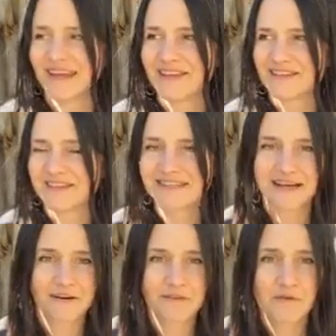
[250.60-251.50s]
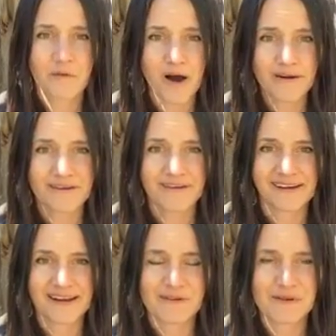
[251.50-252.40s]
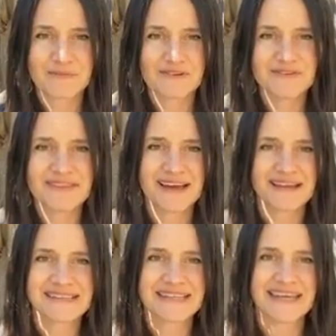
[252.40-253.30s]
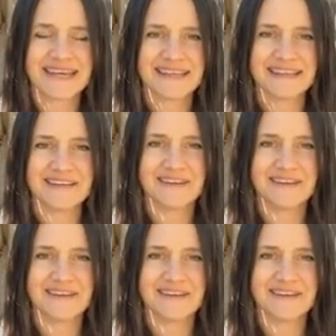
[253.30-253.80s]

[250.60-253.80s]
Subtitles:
just stared in the water. And I remember doing that as a kid.